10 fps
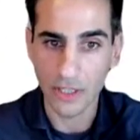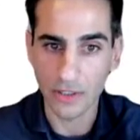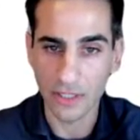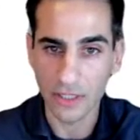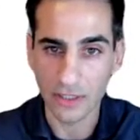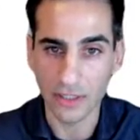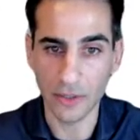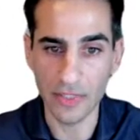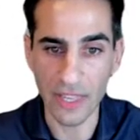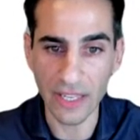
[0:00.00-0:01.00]
the
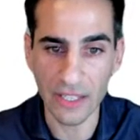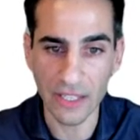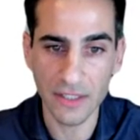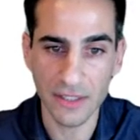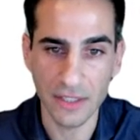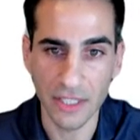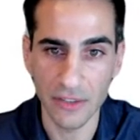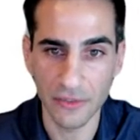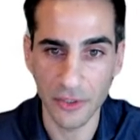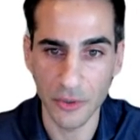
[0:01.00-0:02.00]
great thing is
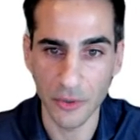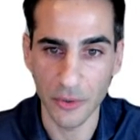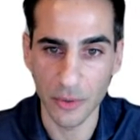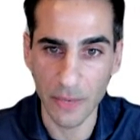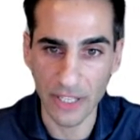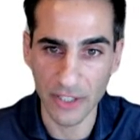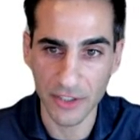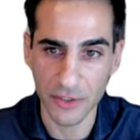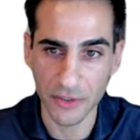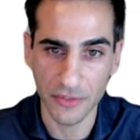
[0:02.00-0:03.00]
if you
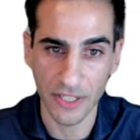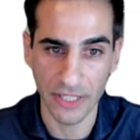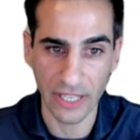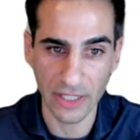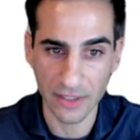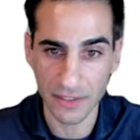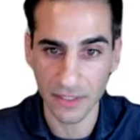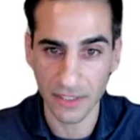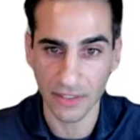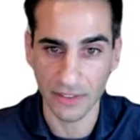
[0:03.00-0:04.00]
manage to find a
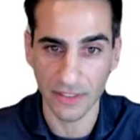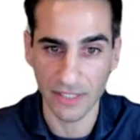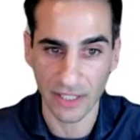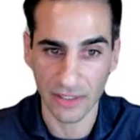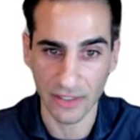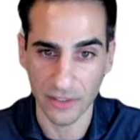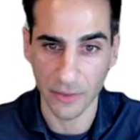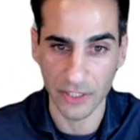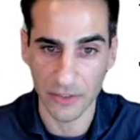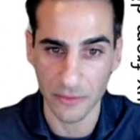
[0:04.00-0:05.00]
galaxy at exactly the
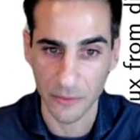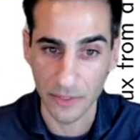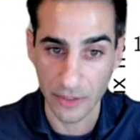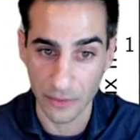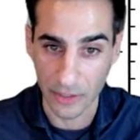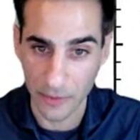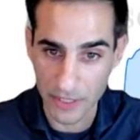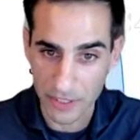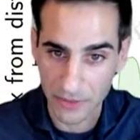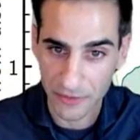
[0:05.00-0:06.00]
right
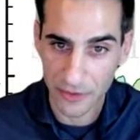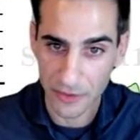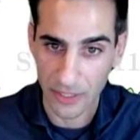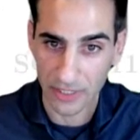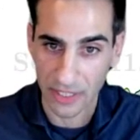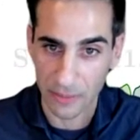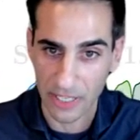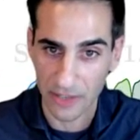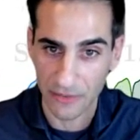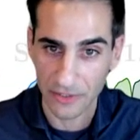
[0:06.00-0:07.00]
redshift to get Lyman
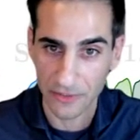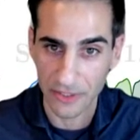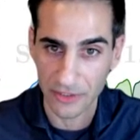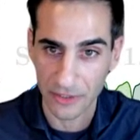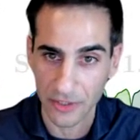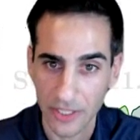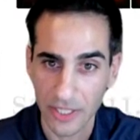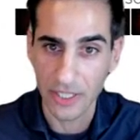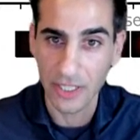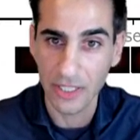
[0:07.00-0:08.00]
Alpha in the filter,
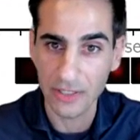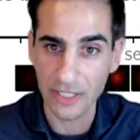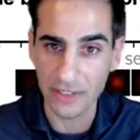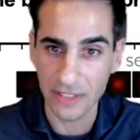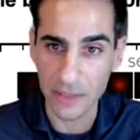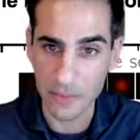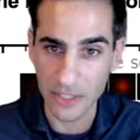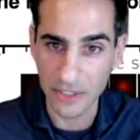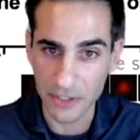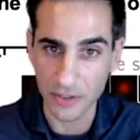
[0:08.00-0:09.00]
that
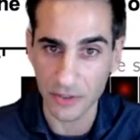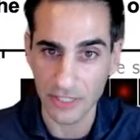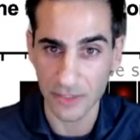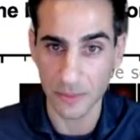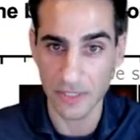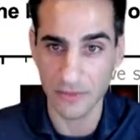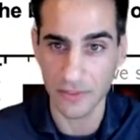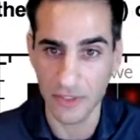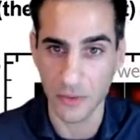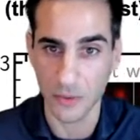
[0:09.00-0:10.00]
image on that
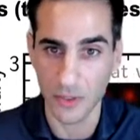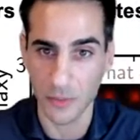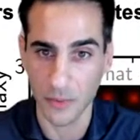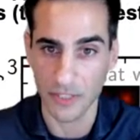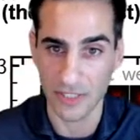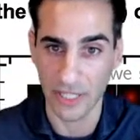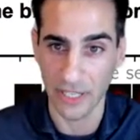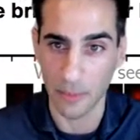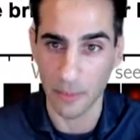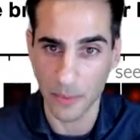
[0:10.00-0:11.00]
specific source will just light
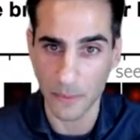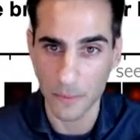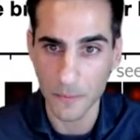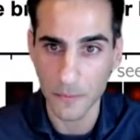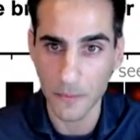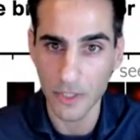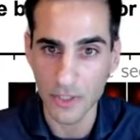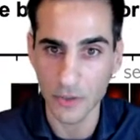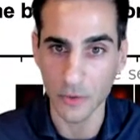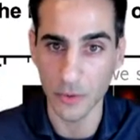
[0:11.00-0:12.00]
up.
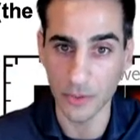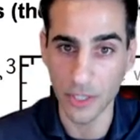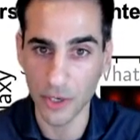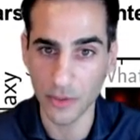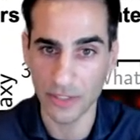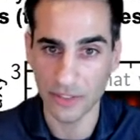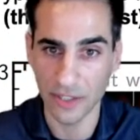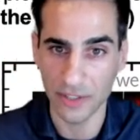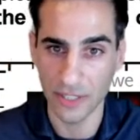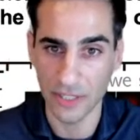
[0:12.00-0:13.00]
So you'll know that
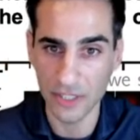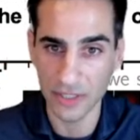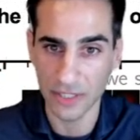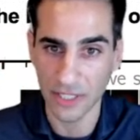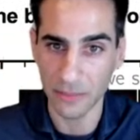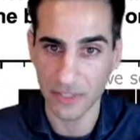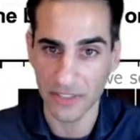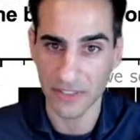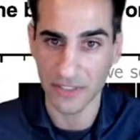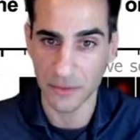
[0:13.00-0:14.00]
there's an emission line because it's